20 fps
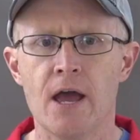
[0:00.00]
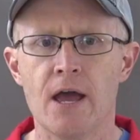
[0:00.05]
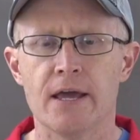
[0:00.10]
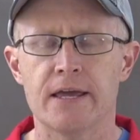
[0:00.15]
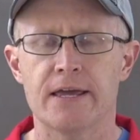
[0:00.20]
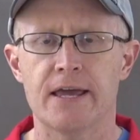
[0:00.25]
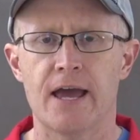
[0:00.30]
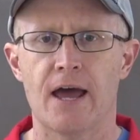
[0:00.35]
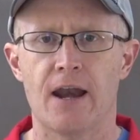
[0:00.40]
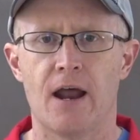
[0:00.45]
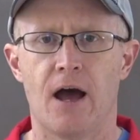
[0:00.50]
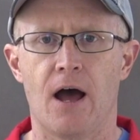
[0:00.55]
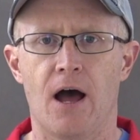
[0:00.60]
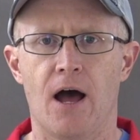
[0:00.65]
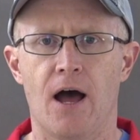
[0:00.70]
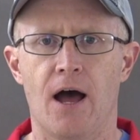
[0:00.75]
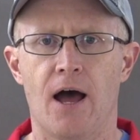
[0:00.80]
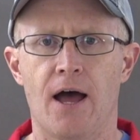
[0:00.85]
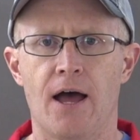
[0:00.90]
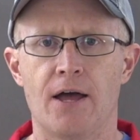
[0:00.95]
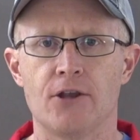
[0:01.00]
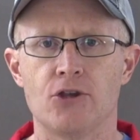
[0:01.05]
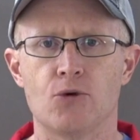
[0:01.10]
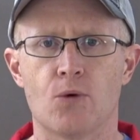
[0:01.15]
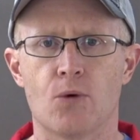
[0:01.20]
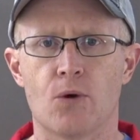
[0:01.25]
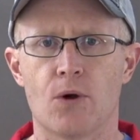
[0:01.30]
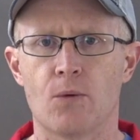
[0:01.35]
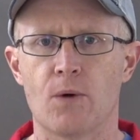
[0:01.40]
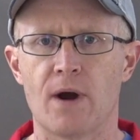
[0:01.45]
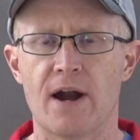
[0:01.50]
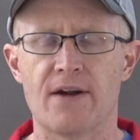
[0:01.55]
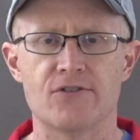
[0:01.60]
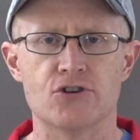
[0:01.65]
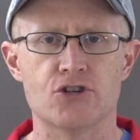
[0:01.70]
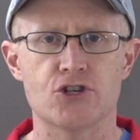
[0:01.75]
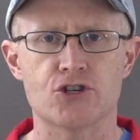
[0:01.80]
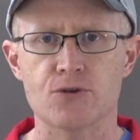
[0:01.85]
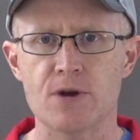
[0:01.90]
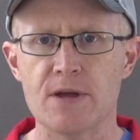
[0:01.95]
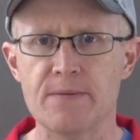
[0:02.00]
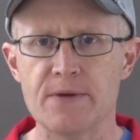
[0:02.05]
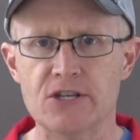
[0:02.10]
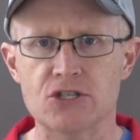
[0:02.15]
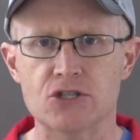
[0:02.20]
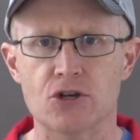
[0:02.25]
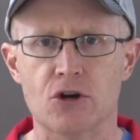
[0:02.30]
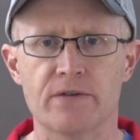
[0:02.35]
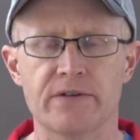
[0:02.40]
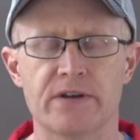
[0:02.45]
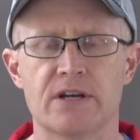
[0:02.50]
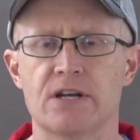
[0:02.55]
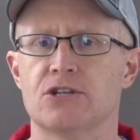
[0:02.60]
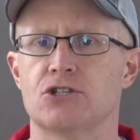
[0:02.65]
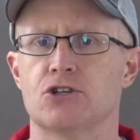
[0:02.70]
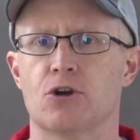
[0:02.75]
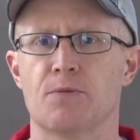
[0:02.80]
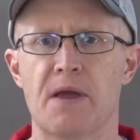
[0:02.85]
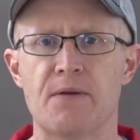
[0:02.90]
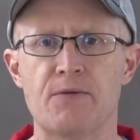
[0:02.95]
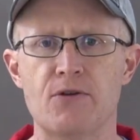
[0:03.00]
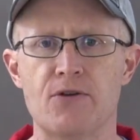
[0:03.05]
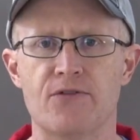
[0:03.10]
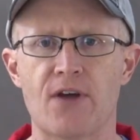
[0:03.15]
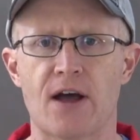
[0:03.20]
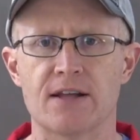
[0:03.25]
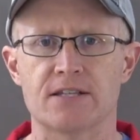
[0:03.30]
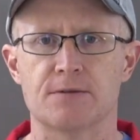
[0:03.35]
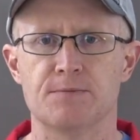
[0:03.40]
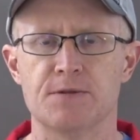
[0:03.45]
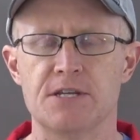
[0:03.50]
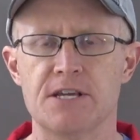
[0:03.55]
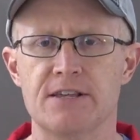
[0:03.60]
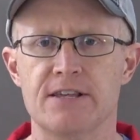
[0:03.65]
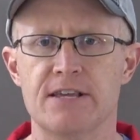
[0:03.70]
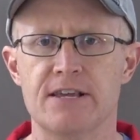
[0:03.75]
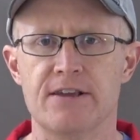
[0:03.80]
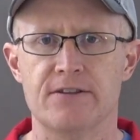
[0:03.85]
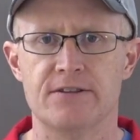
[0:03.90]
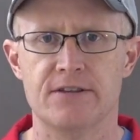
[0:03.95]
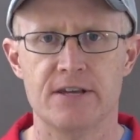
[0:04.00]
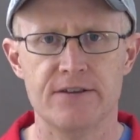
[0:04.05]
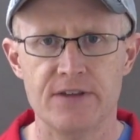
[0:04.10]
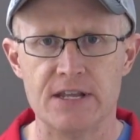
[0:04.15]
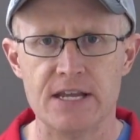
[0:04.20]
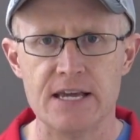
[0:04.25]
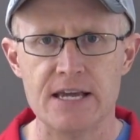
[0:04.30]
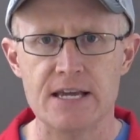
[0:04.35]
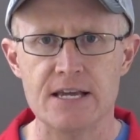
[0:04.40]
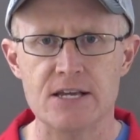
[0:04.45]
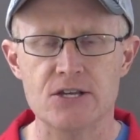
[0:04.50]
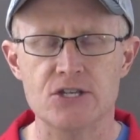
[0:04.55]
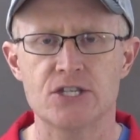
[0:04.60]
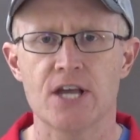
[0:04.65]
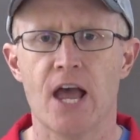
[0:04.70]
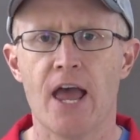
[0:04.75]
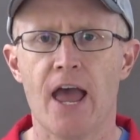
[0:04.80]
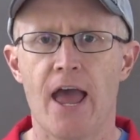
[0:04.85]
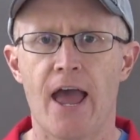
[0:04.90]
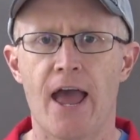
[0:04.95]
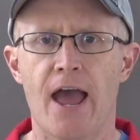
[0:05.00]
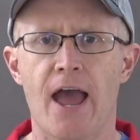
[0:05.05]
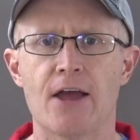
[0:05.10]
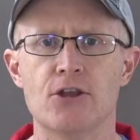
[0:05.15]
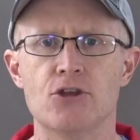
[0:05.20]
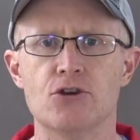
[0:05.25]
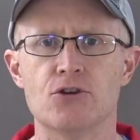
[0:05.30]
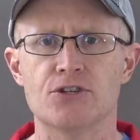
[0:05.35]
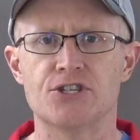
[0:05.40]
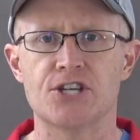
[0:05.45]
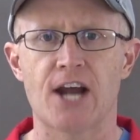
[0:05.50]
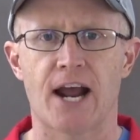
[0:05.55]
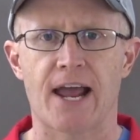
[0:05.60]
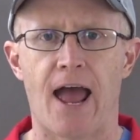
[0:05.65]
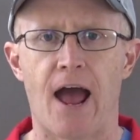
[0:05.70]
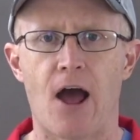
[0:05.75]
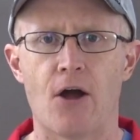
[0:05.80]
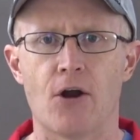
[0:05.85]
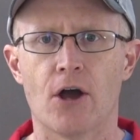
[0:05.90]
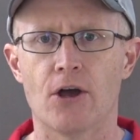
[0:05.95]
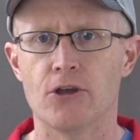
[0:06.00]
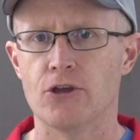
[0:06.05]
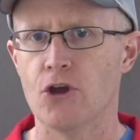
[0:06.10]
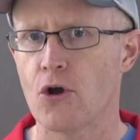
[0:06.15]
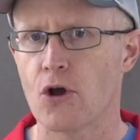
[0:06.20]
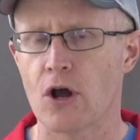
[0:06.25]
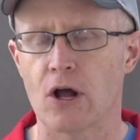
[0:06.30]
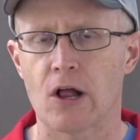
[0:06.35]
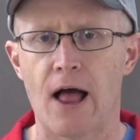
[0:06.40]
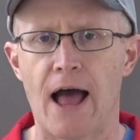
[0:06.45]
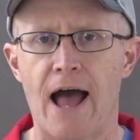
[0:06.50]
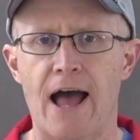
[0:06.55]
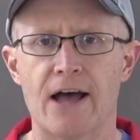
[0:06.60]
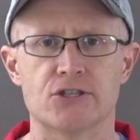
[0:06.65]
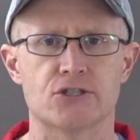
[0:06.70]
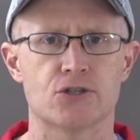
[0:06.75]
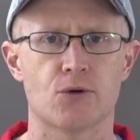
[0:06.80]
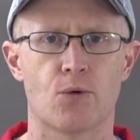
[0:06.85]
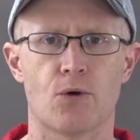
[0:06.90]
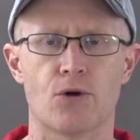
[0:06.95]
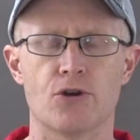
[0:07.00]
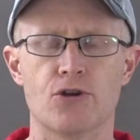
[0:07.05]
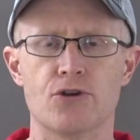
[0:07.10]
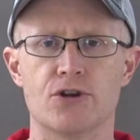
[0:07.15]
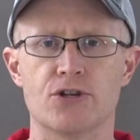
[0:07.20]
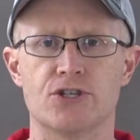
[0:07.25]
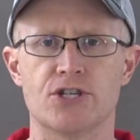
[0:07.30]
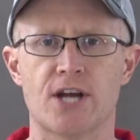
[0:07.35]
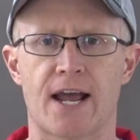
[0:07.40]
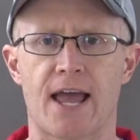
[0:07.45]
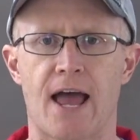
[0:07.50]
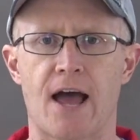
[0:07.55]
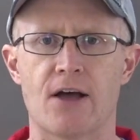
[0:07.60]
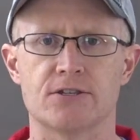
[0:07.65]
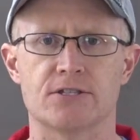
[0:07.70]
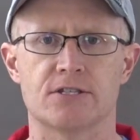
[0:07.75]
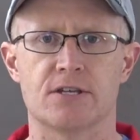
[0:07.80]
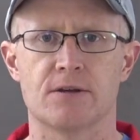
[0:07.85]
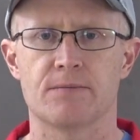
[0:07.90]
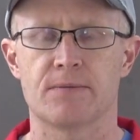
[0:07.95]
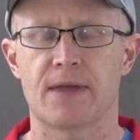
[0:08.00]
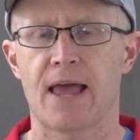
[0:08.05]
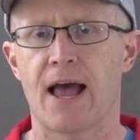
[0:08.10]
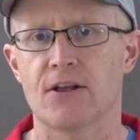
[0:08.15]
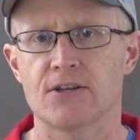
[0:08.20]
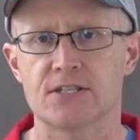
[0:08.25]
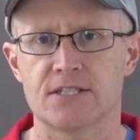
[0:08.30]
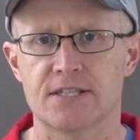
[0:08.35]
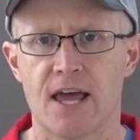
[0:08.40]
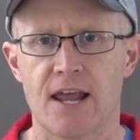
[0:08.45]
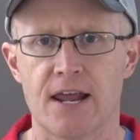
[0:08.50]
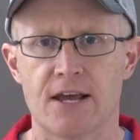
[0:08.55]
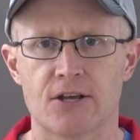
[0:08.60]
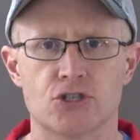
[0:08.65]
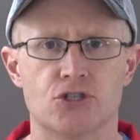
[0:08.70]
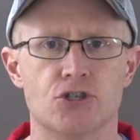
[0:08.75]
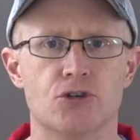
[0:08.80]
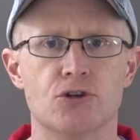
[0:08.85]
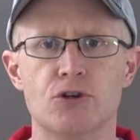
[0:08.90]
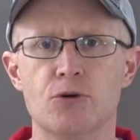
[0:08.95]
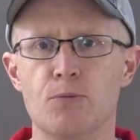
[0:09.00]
Get on your whatever streaming service, or maybe you've got some DVDs and you could check out a yoga class, or you could check out some calisthenics. You can do